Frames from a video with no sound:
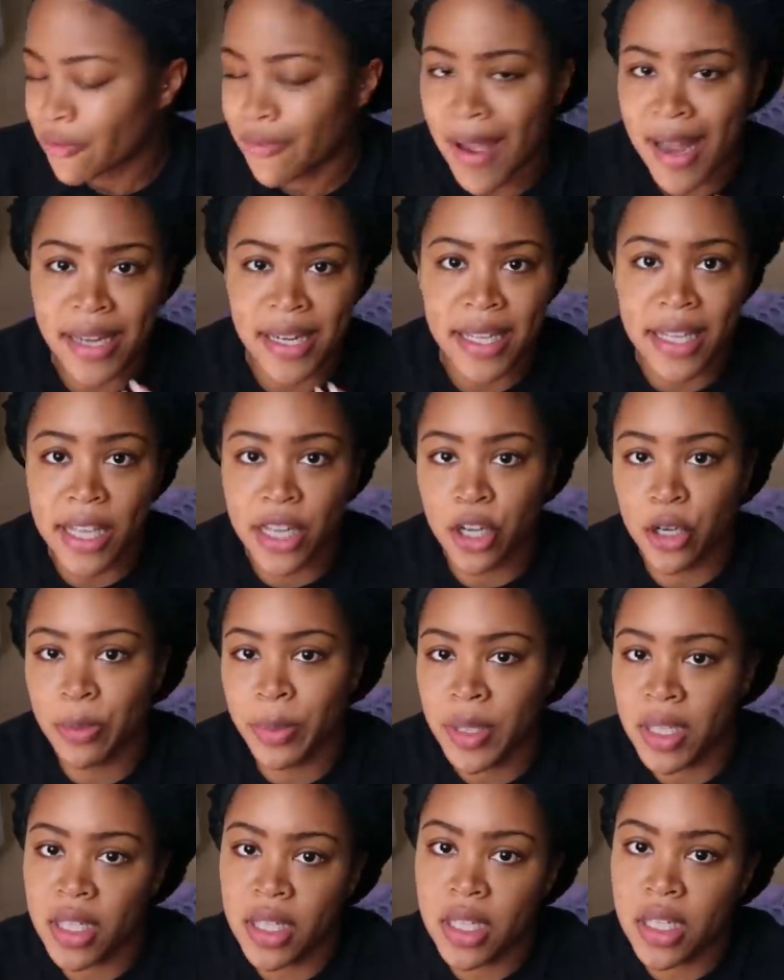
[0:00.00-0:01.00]
finding inner
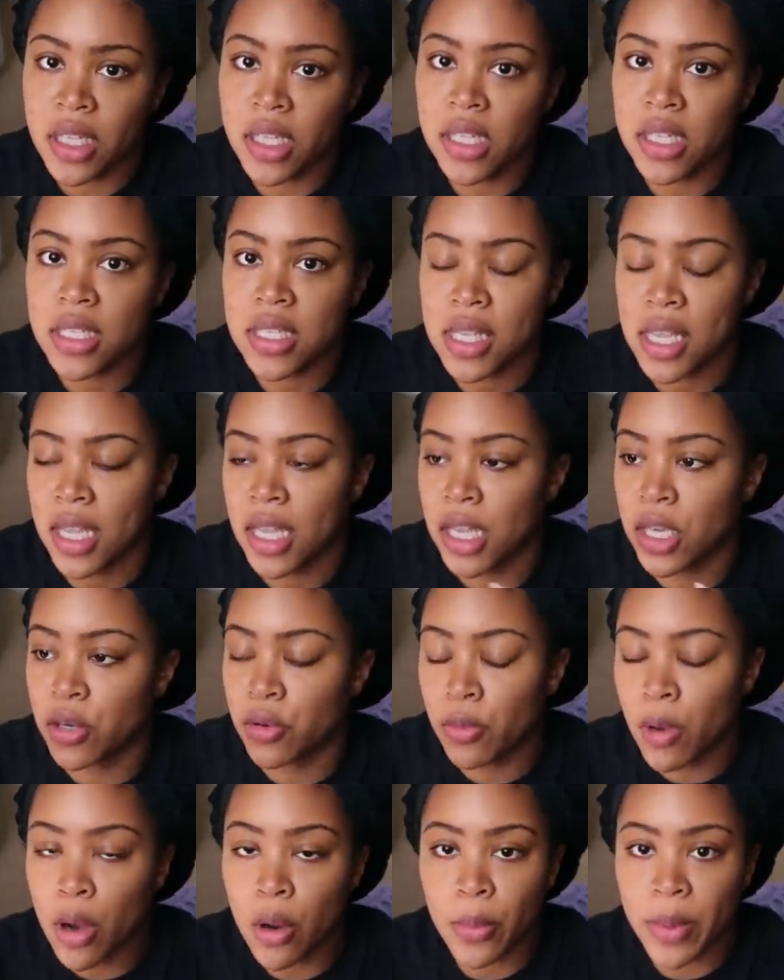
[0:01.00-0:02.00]
peace
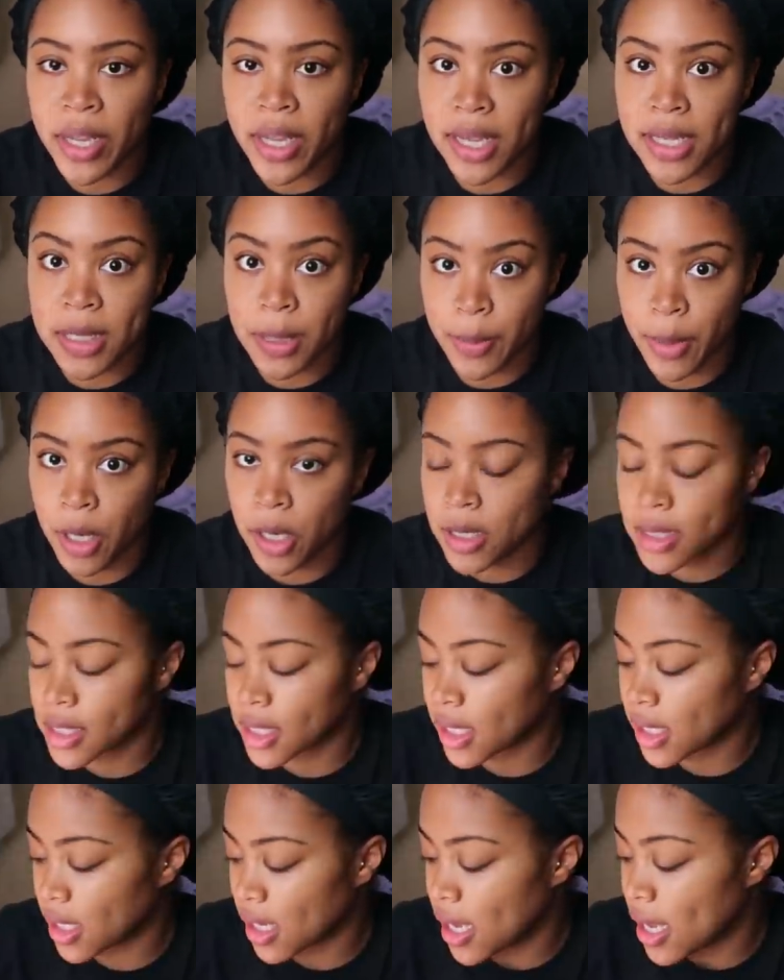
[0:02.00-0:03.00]
and growing as a
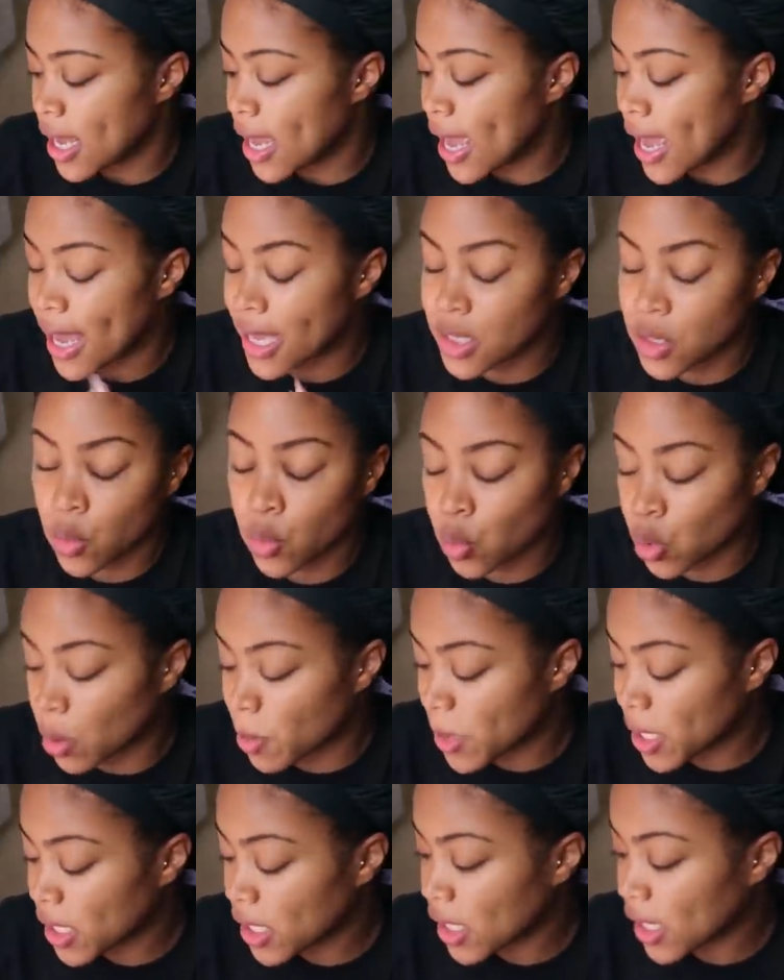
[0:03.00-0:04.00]
person, as a
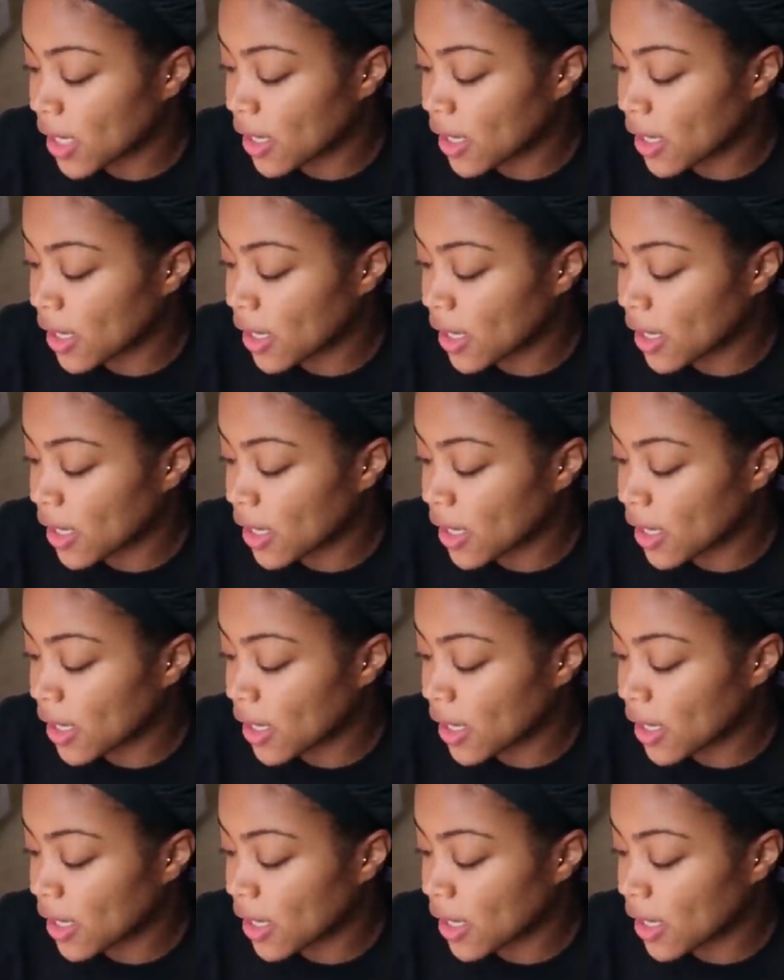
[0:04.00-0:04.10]
woman.